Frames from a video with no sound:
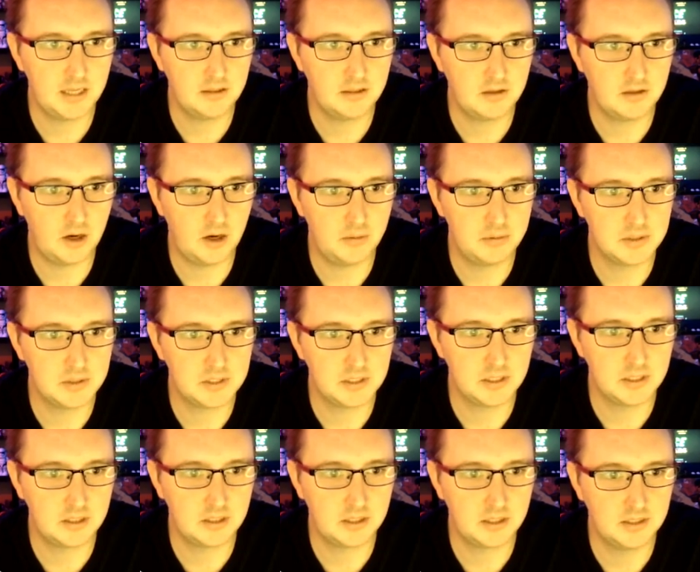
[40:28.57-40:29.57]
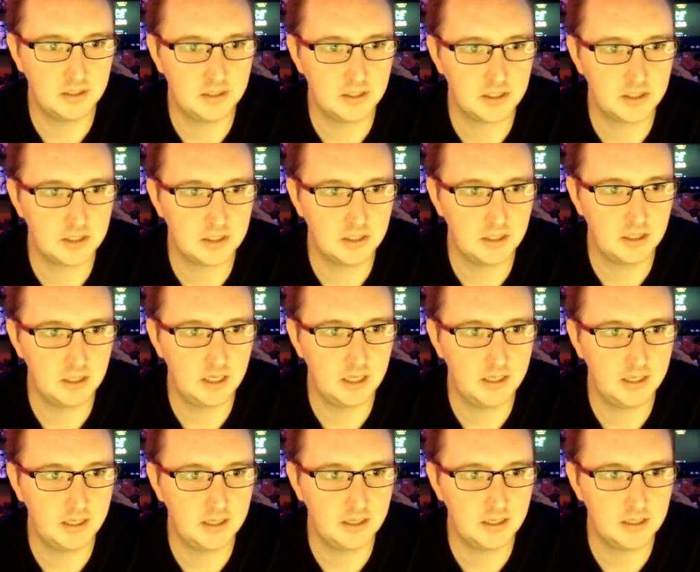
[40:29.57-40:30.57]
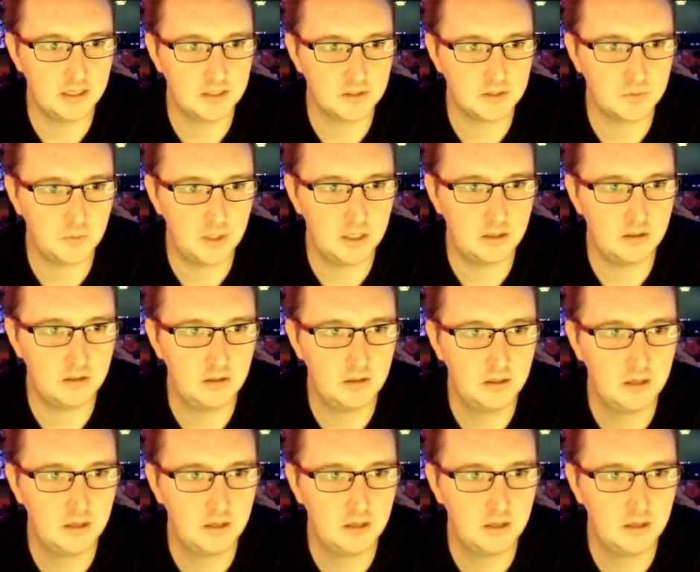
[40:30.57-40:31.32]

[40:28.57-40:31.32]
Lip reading: opposite condition in here as well.